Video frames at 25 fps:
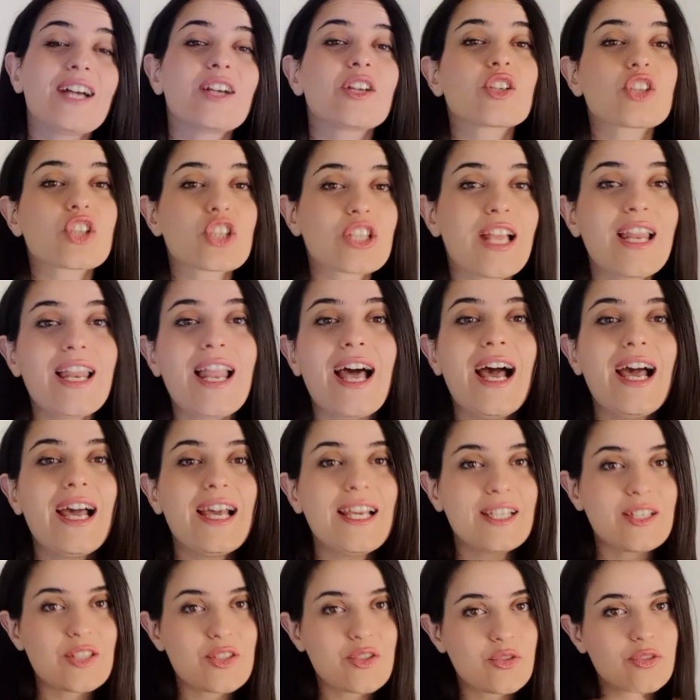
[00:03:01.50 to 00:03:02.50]

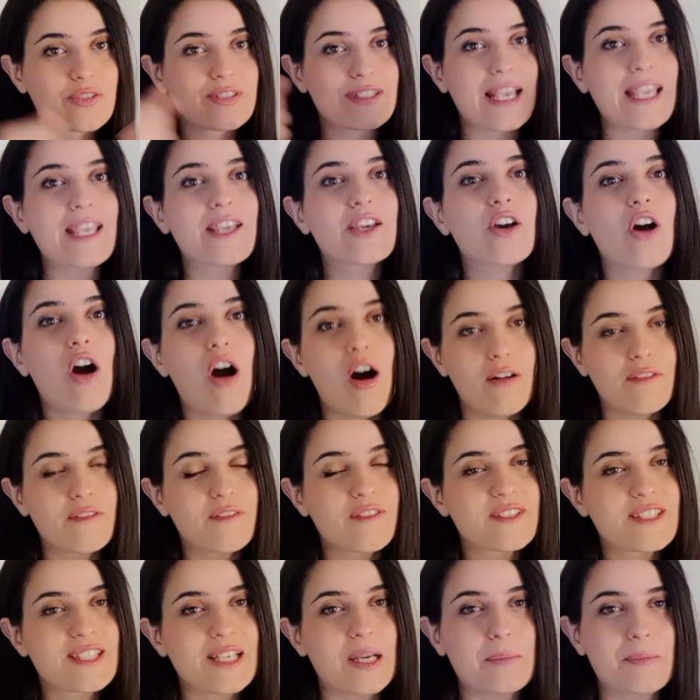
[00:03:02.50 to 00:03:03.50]
Shallah is to take
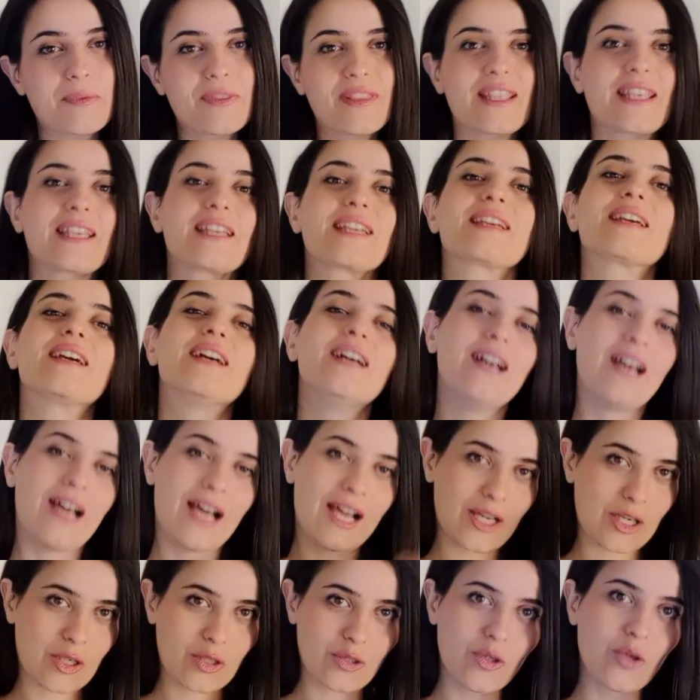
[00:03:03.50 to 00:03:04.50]
off something,
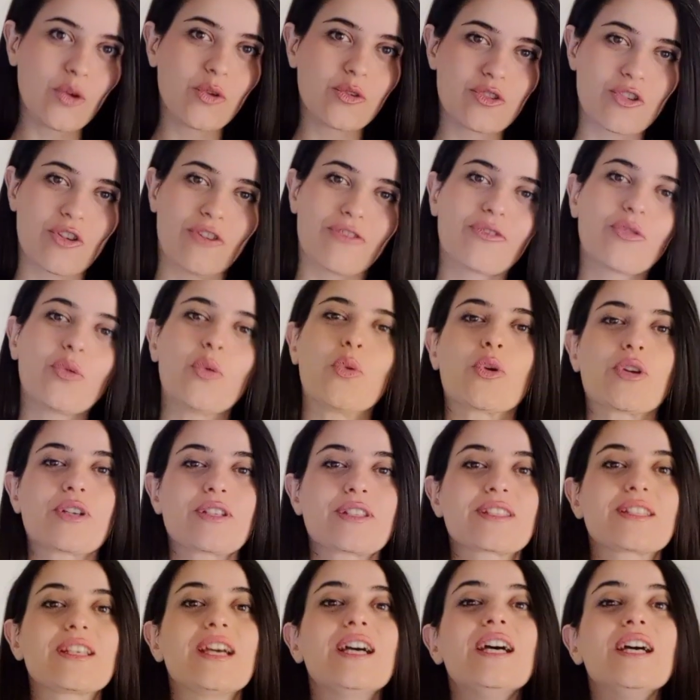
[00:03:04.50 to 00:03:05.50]
a clothes, of
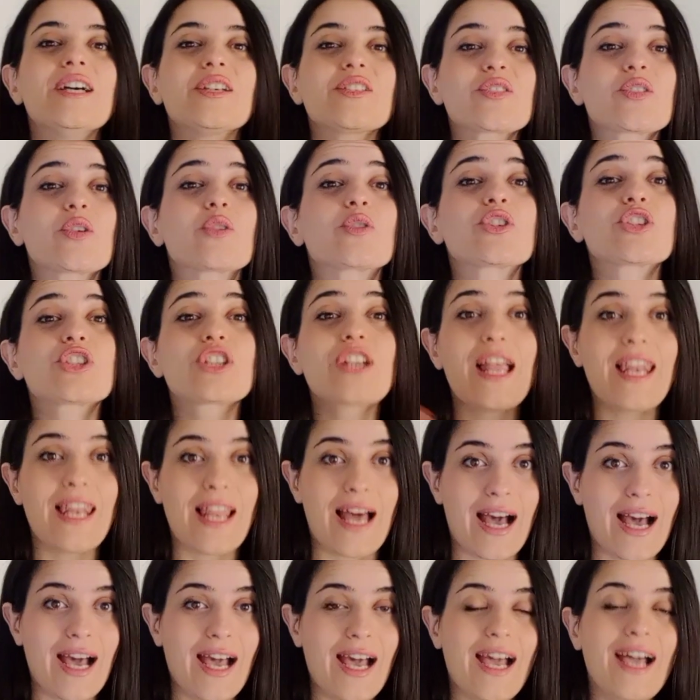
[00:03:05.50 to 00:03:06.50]
course. So
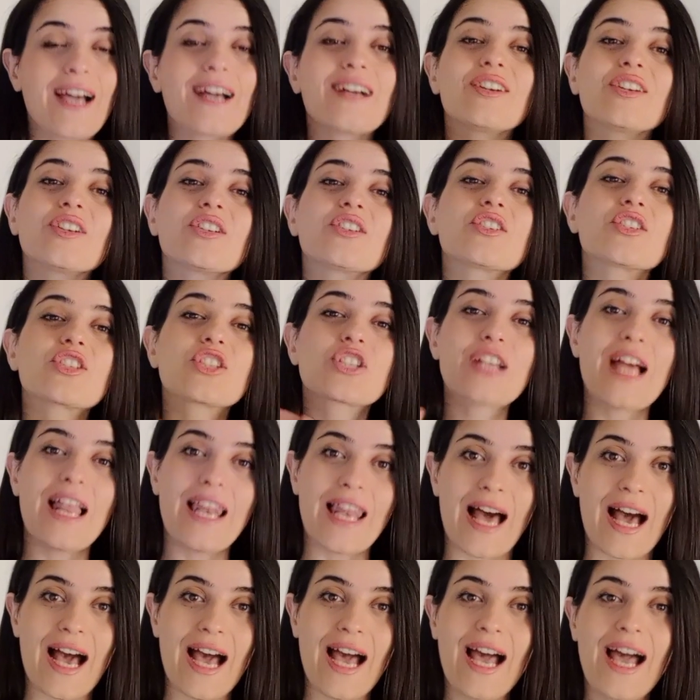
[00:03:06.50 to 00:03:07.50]
shallah,
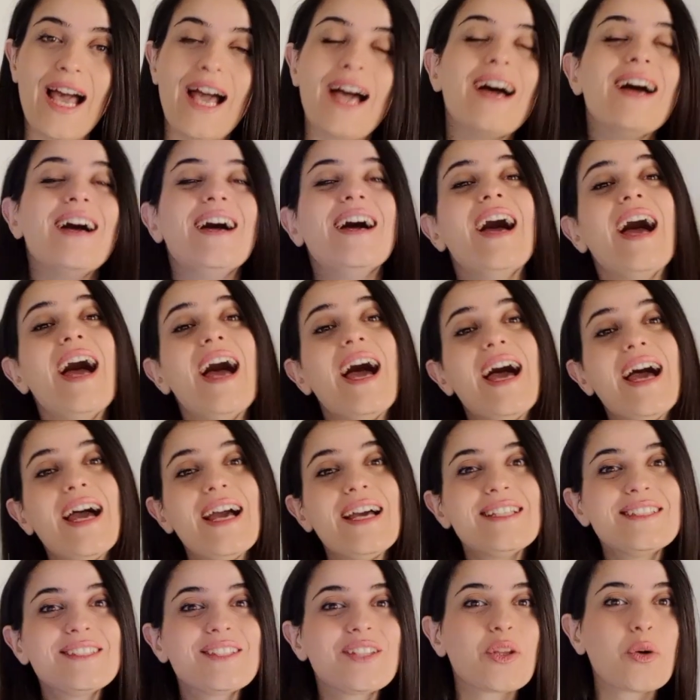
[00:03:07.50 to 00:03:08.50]
shallah.
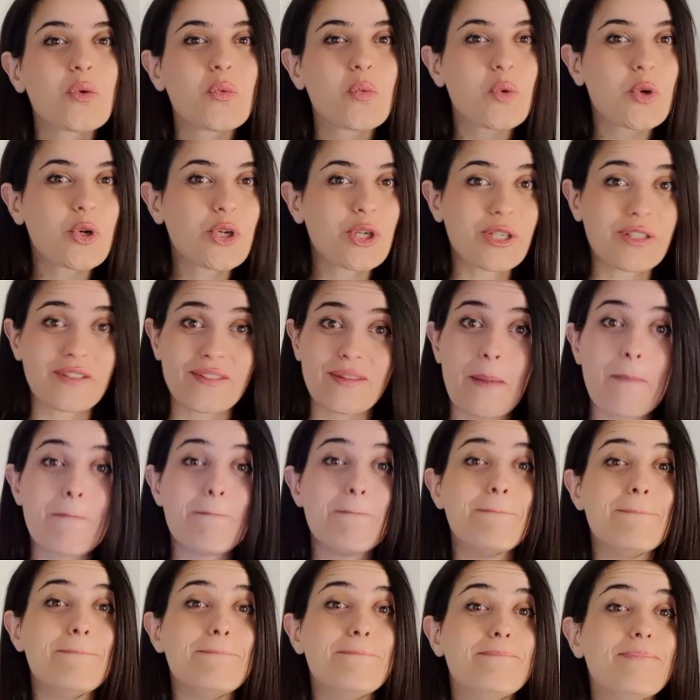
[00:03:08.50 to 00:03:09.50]
And the word
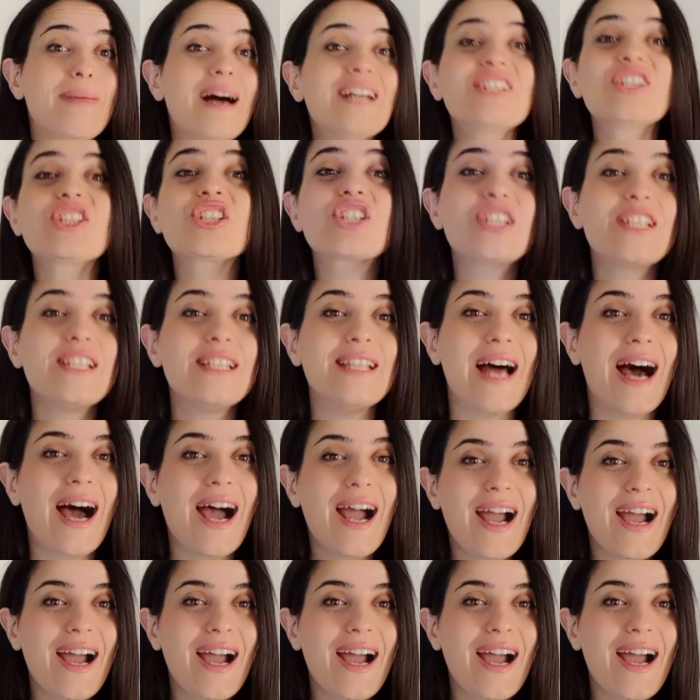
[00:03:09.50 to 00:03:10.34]
mashlah,